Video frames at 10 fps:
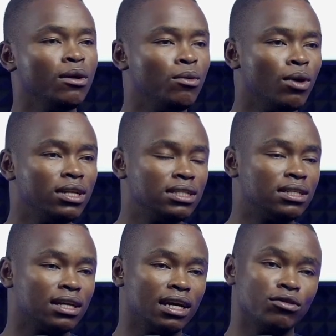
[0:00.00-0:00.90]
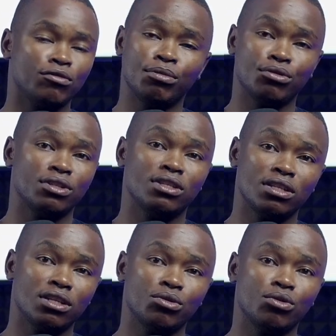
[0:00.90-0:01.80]
what kind of posts
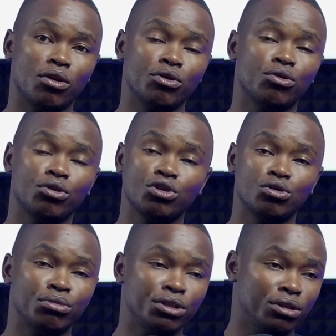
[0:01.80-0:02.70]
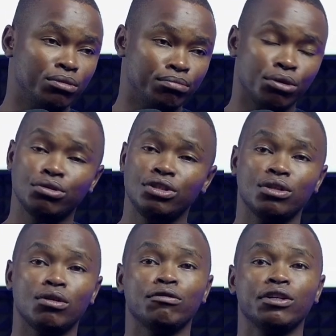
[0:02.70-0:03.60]
that are you going to be
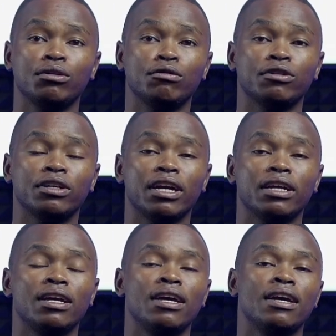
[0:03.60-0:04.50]
posting over and over again.